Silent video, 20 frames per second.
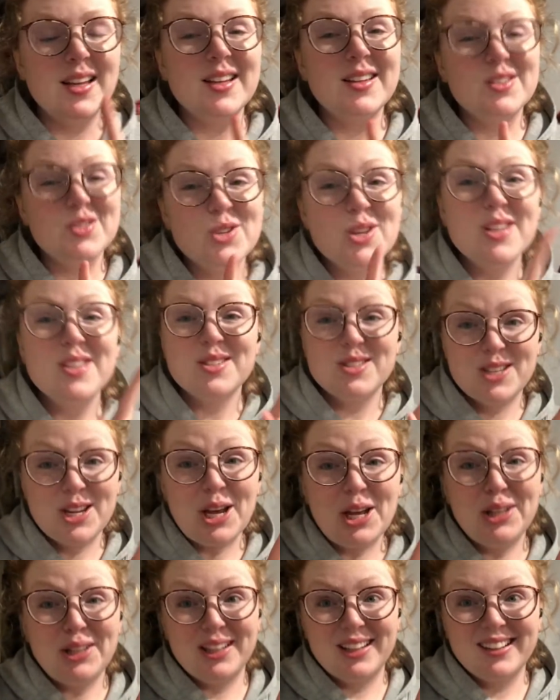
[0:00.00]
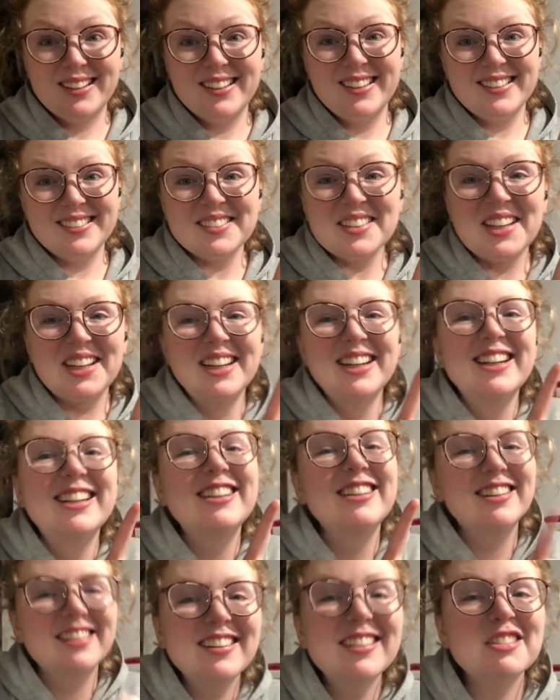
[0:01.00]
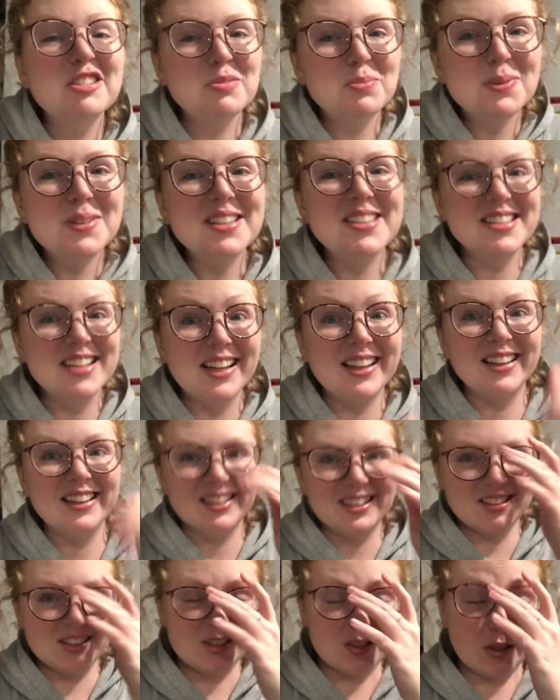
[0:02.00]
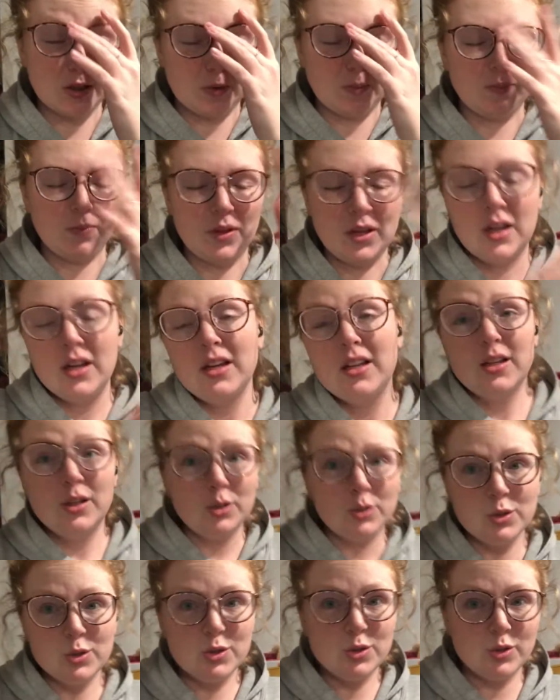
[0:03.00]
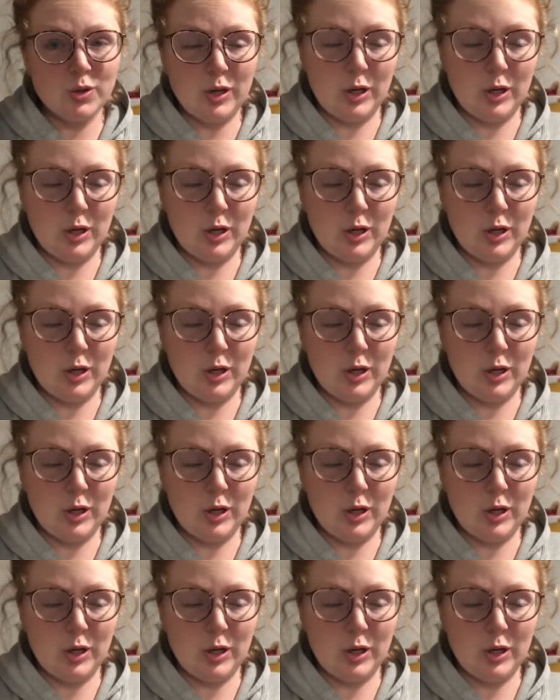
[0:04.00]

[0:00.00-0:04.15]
is telling. It's pretty telling. So just so you